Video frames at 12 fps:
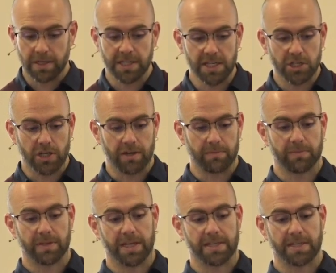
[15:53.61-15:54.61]
"Teacher,"
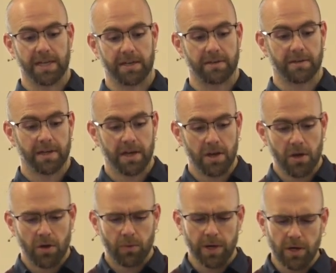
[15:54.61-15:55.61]
they said,
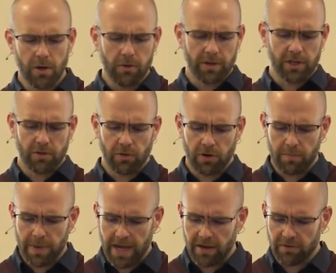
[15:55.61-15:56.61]
"we know that you are a
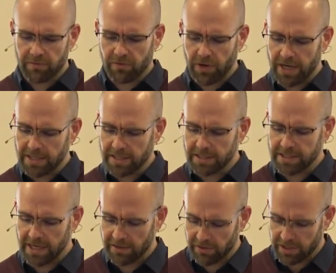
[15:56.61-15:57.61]
man of great
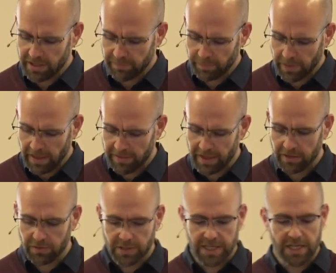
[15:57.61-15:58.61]
integrity and that
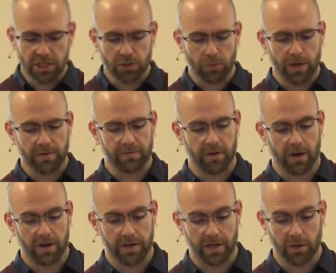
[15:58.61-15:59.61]
you teach the way of
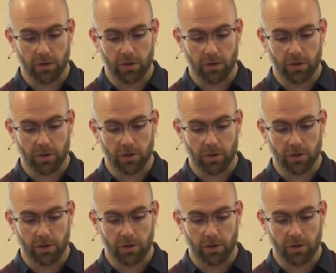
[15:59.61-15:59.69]
God in